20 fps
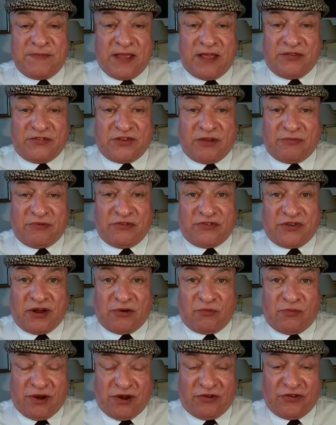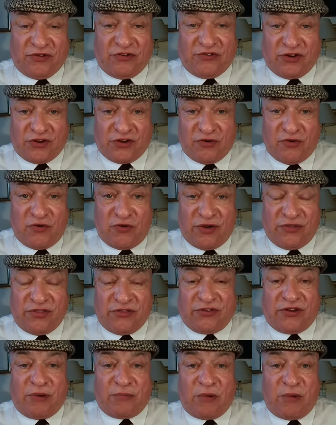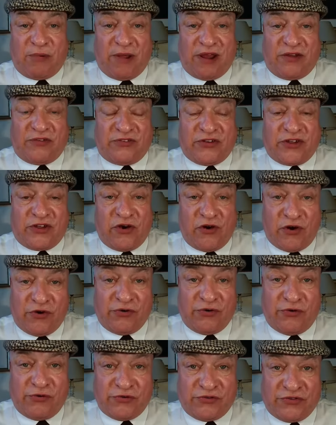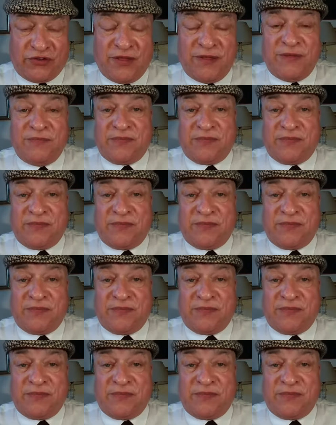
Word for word: and somebody said, where did you go? And they said, we went to Connell's.